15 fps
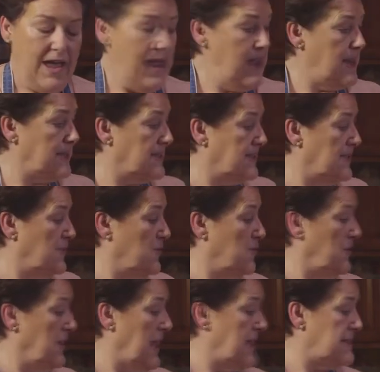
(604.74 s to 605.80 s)
And as
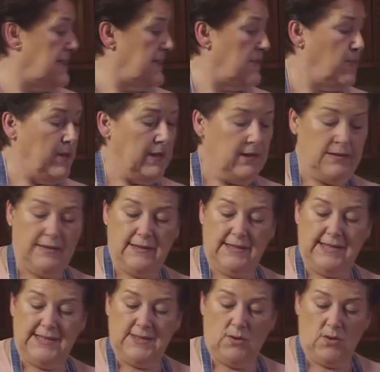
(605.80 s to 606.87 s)
soon as it will
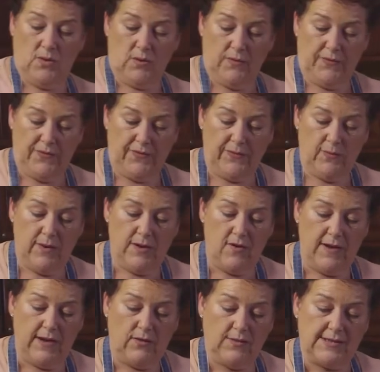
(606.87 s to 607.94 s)
dissolve, we're
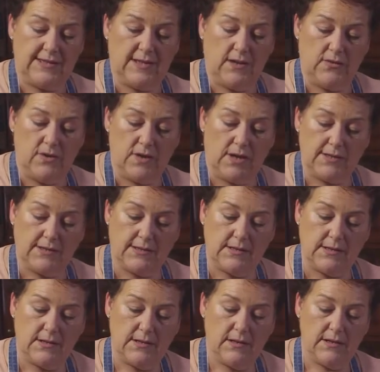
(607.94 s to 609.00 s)
going to start the custard.